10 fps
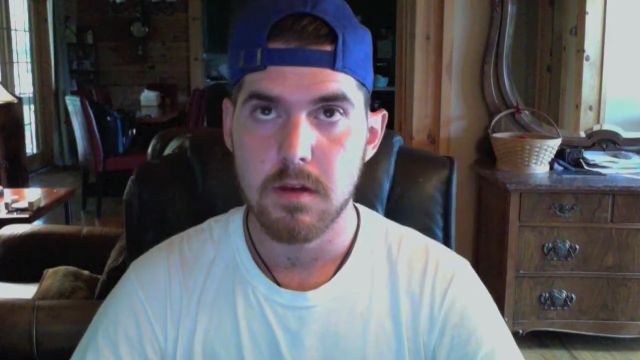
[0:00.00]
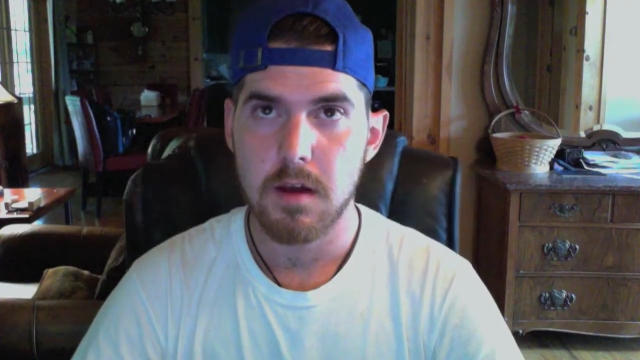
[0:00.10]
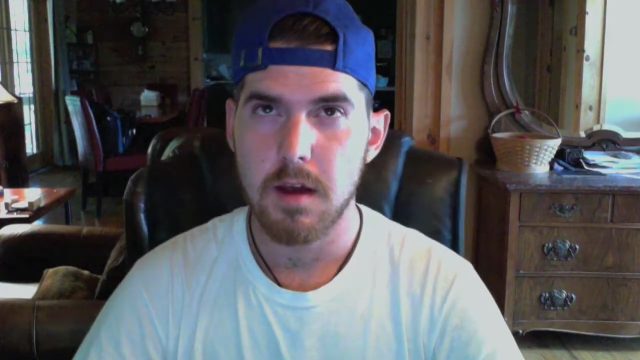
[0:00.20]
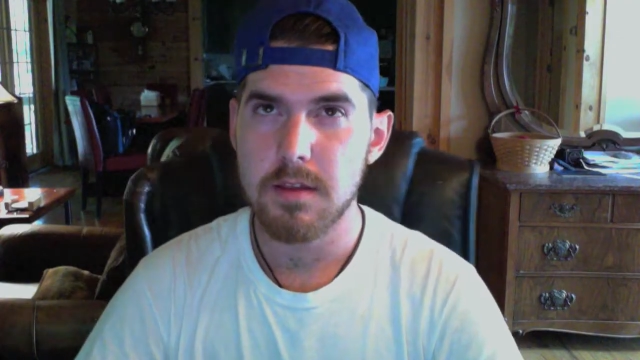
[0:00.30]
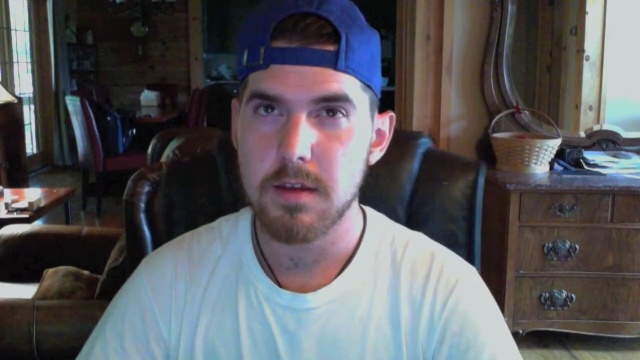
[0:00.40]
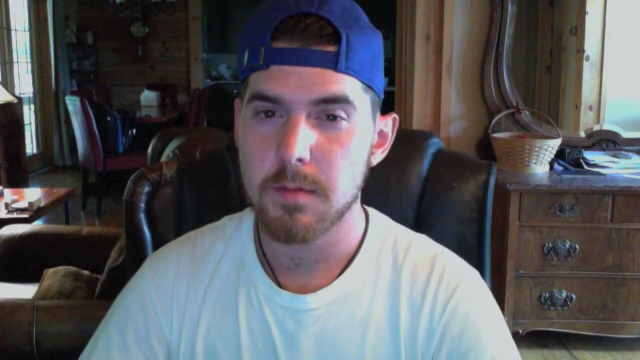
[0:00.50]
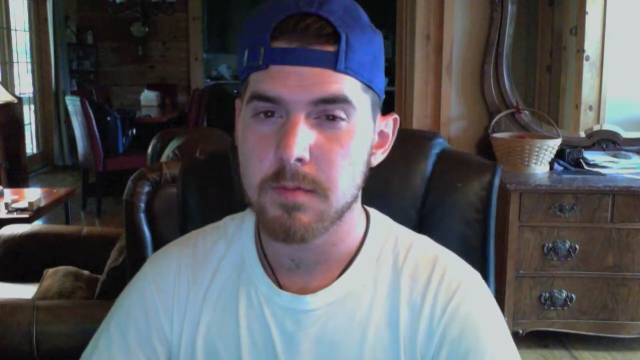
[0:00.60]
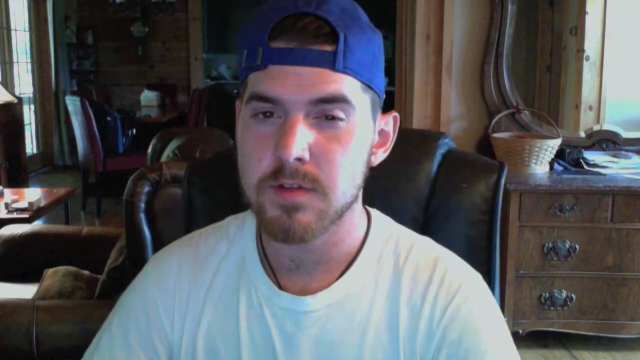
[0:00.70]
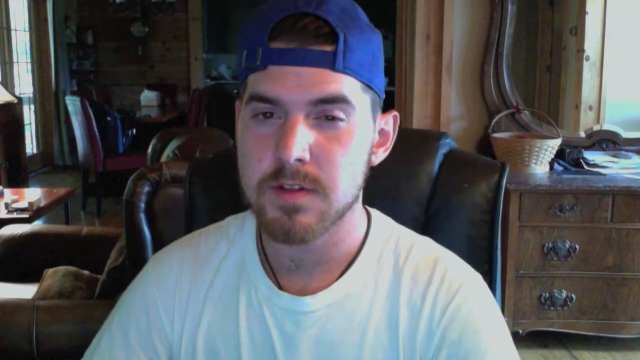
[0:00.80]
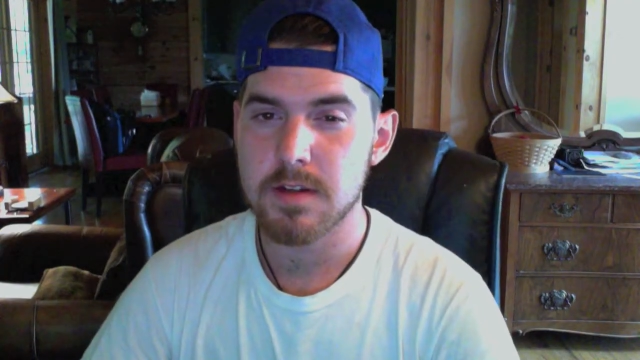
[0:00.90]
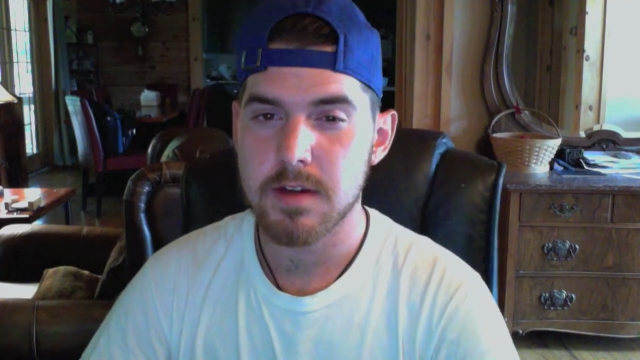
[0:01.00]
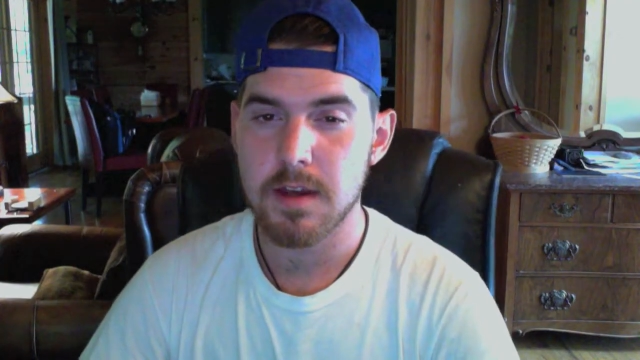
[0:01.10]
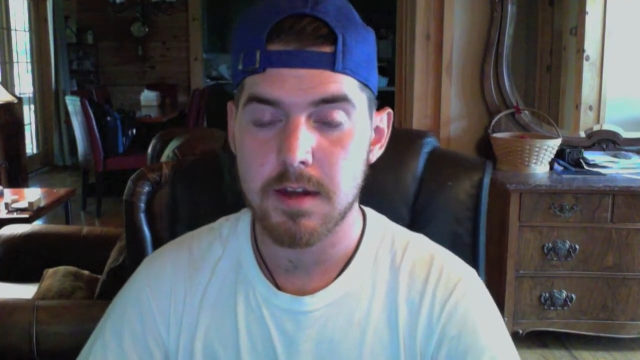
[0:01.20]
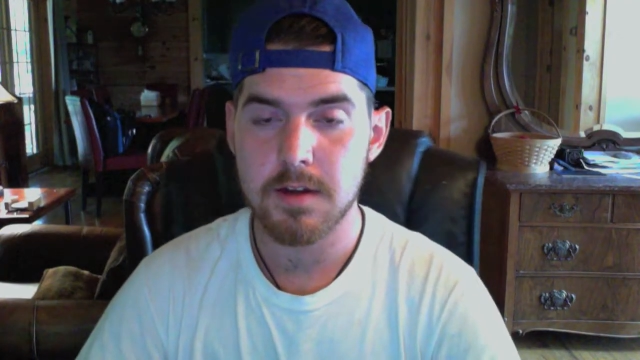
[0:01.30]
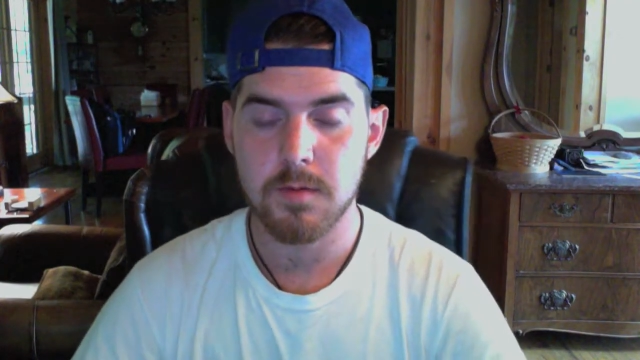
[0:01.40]
I think I'm just gonna
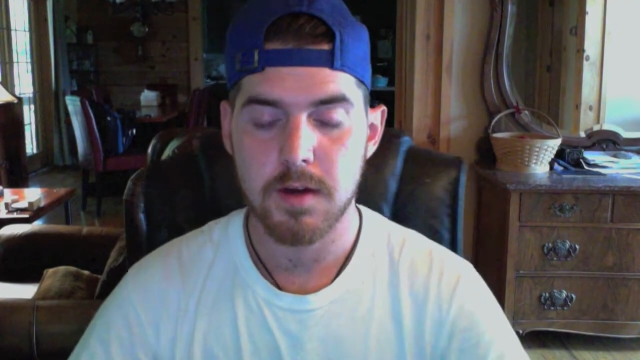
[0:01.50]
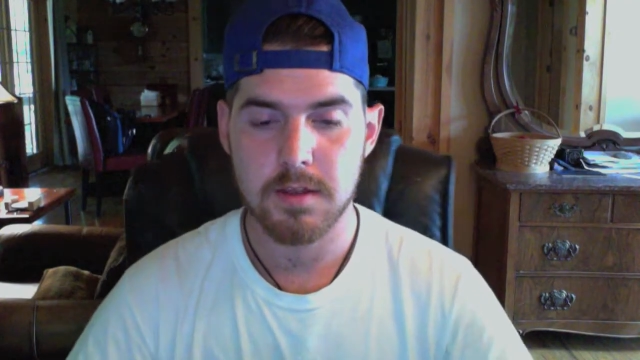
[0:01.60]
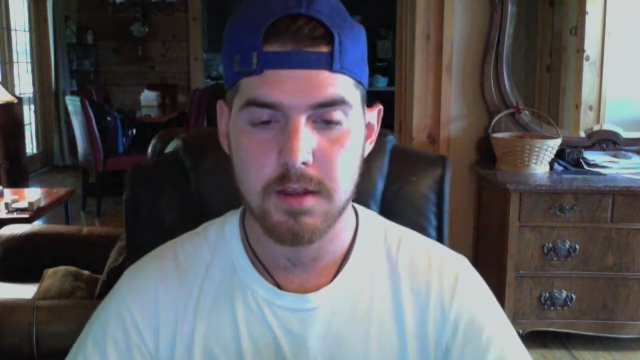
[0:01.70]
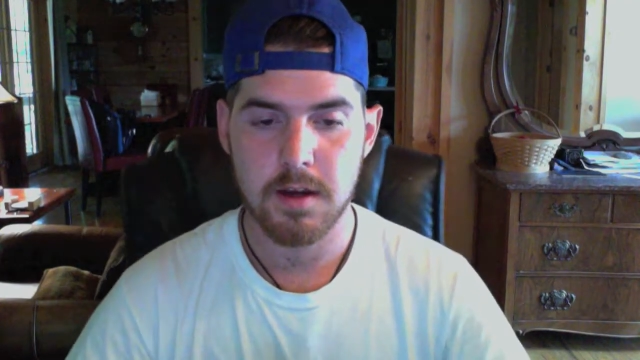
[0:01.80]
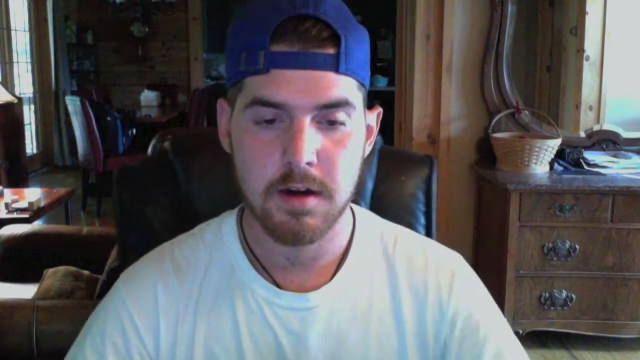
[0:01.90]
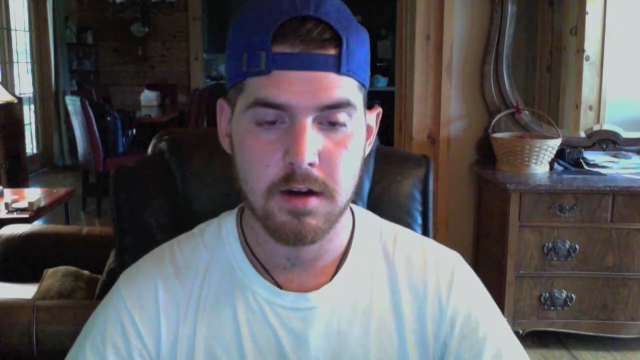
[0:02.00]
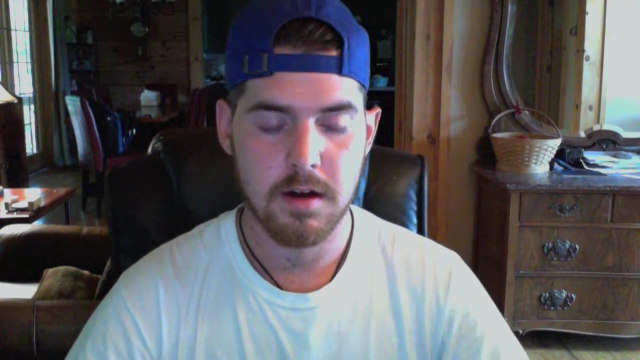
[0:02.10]
end it right there.